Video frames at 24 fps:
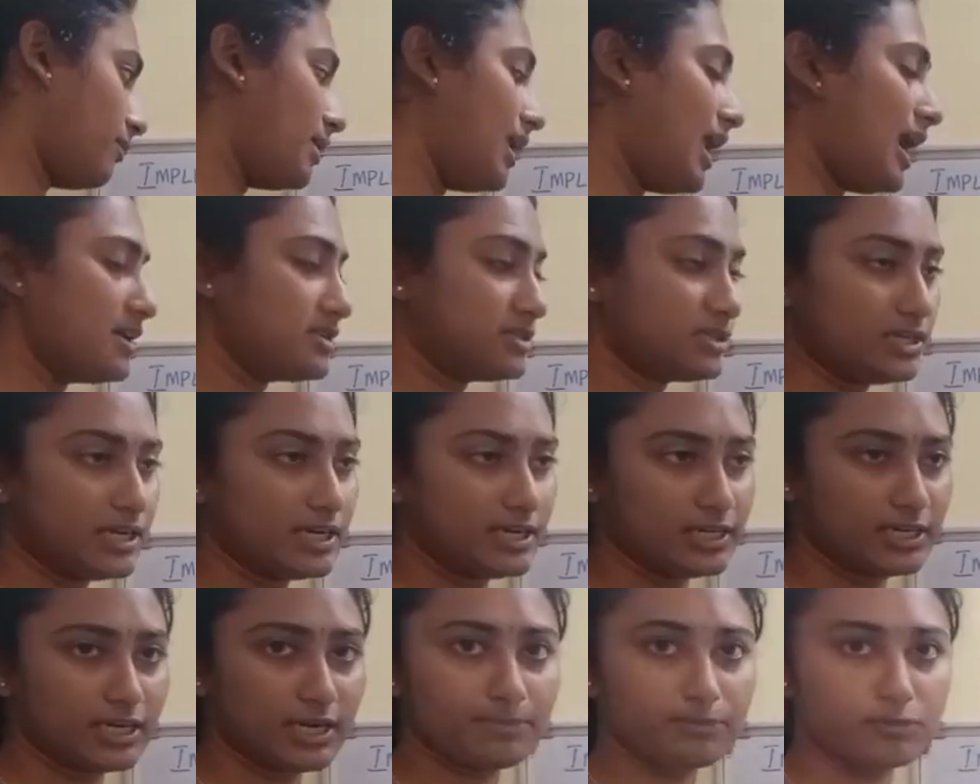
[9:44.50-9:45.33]
from a larger
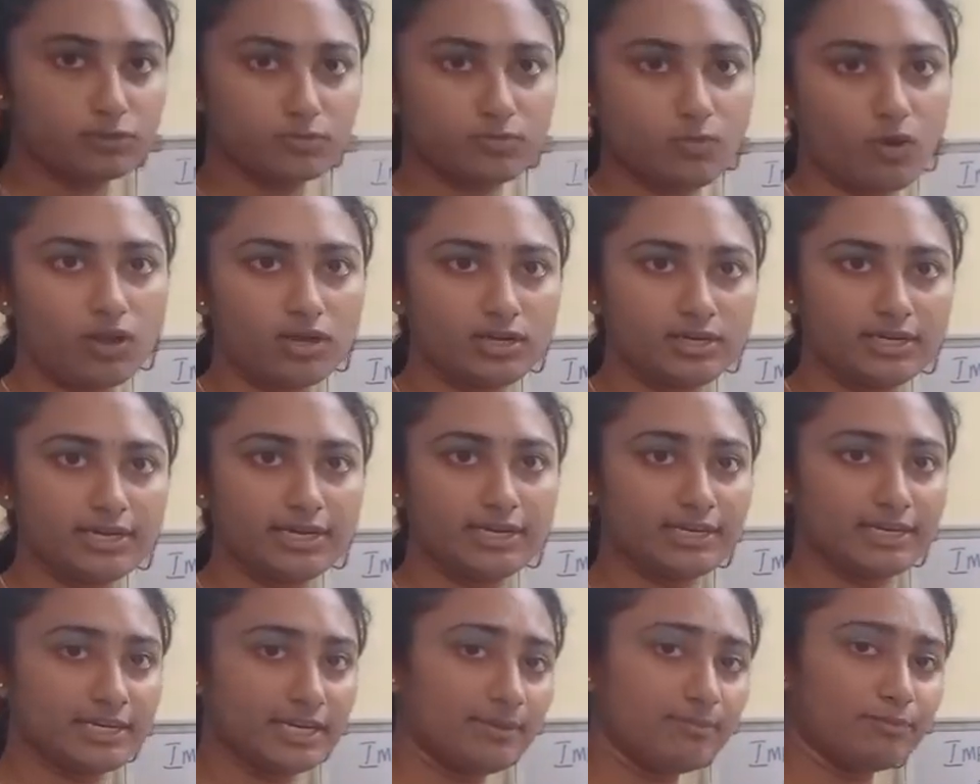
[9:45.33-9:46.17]
data type to smaller
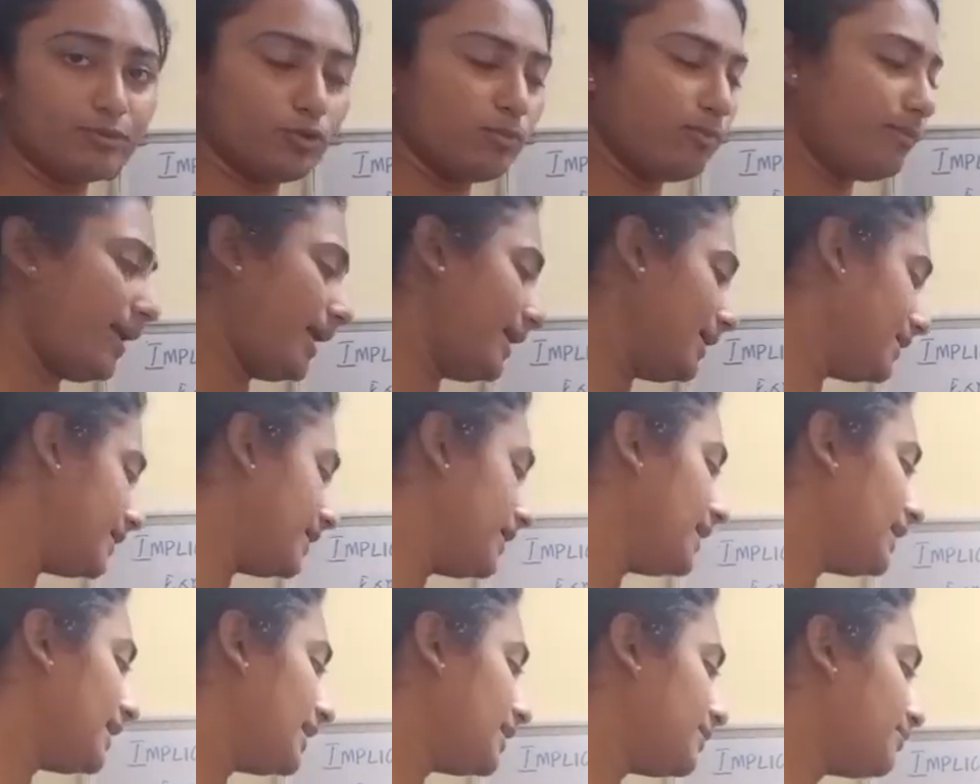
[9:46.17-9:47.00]
data type to byte,
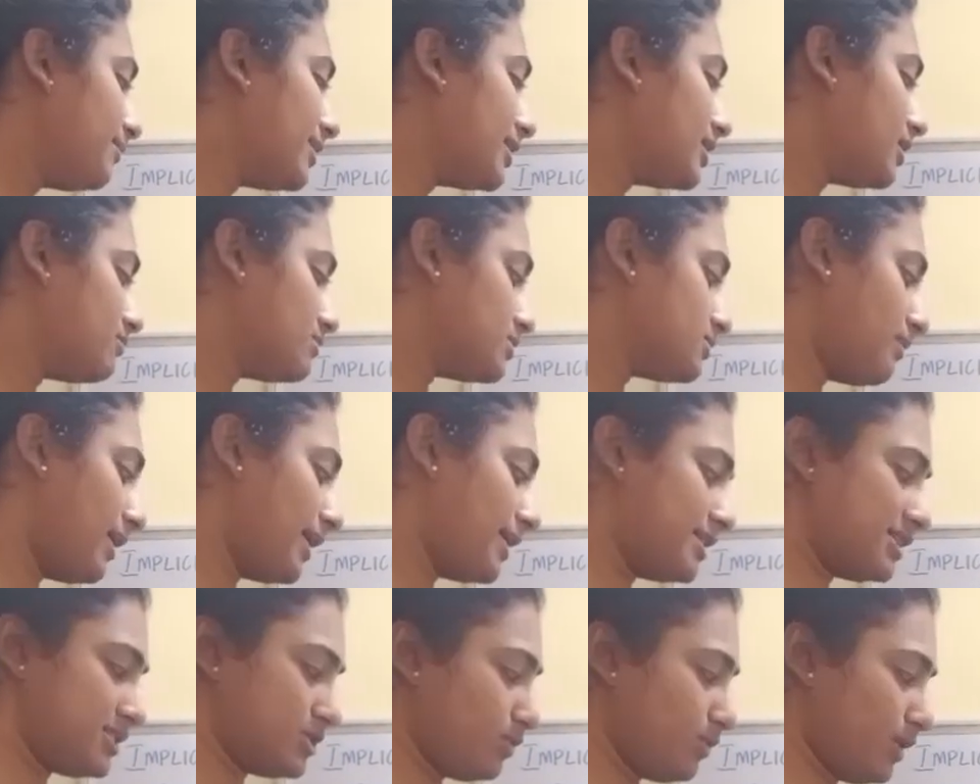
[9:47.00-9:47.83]
it becomes
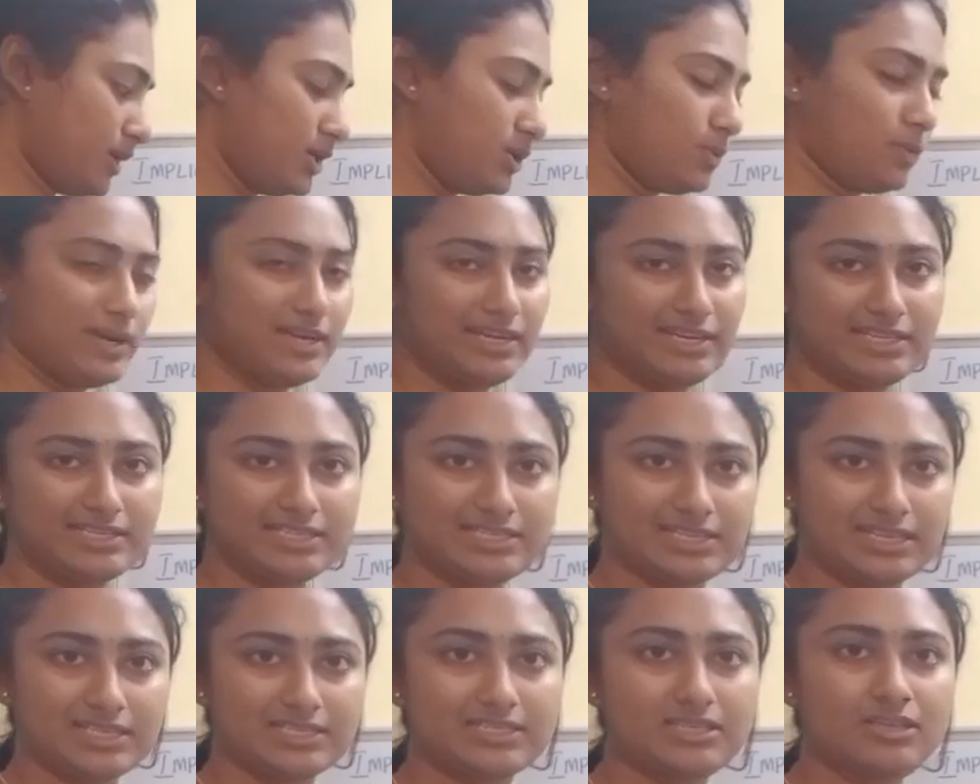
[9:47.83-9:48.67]
minus
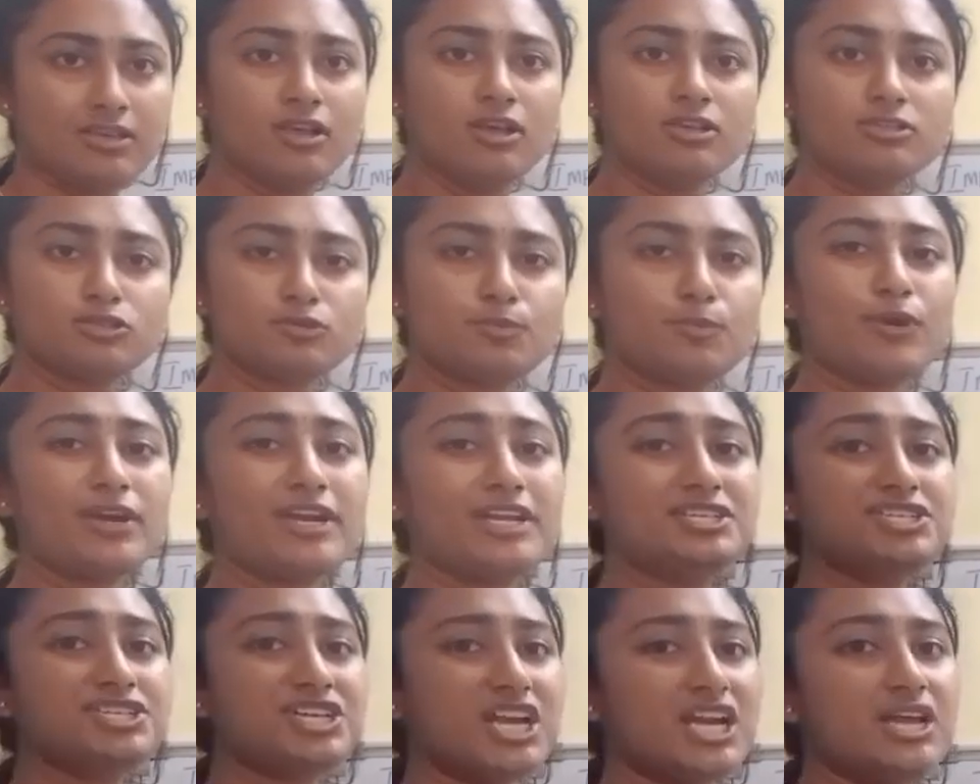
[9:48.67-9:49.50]
126. So
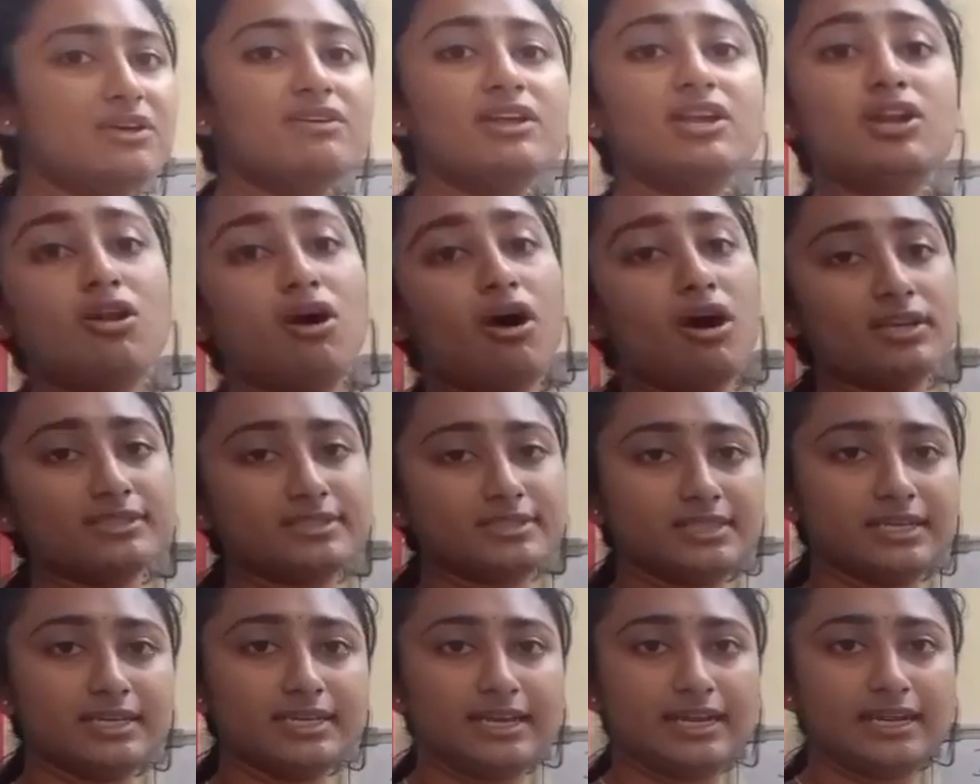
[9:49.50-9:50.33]
potentially we
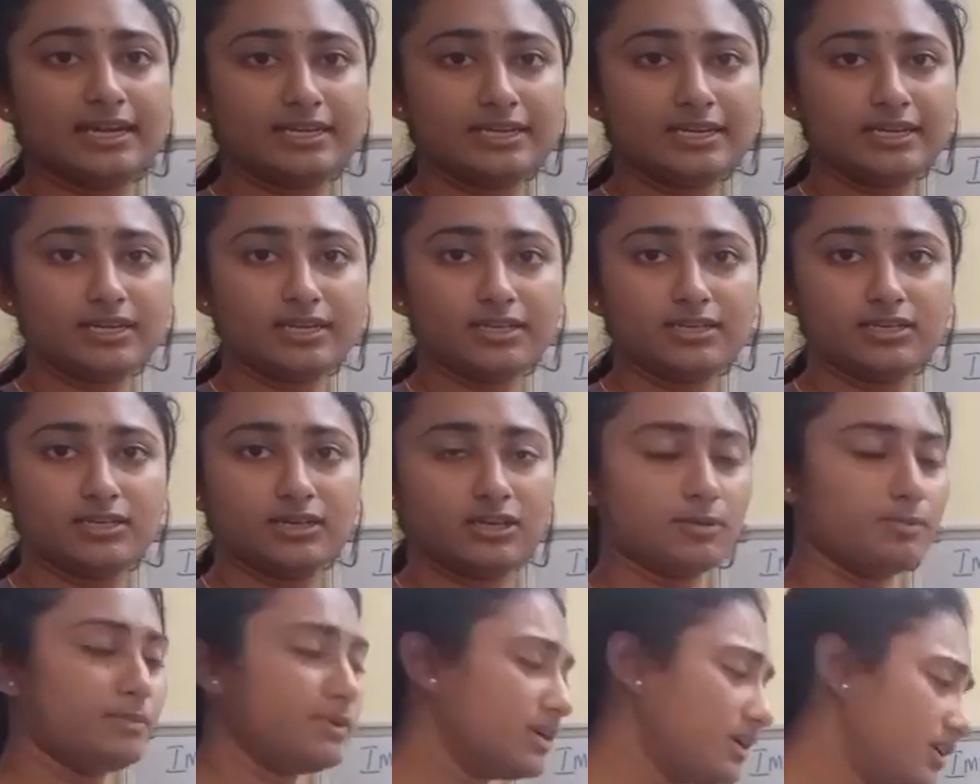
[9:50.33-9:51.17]
lost the data
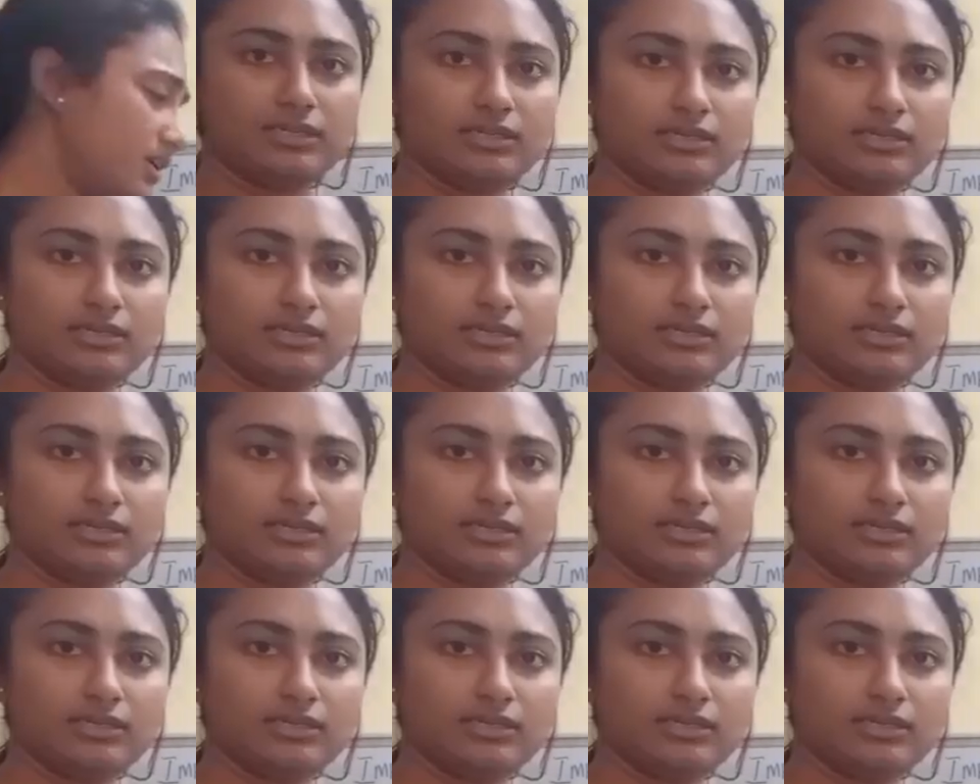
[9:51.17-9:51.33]
here.